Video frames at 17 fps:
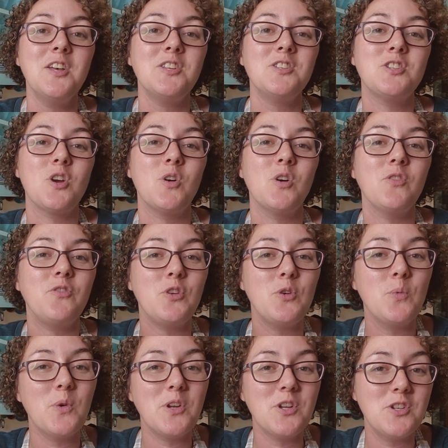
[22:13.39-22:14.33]
So if
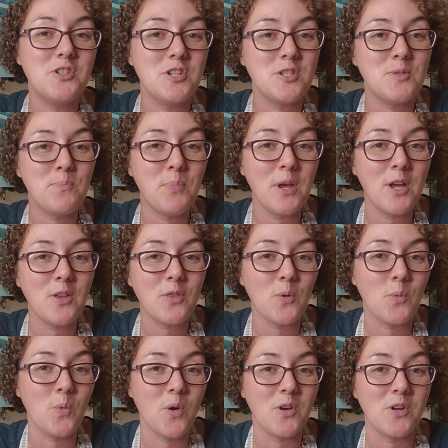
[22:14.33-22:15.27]
you want to just pick
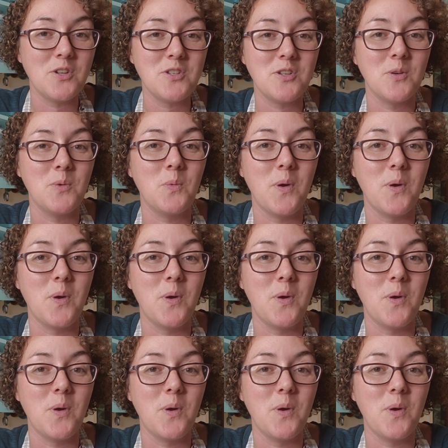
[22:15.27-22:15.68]
the one or two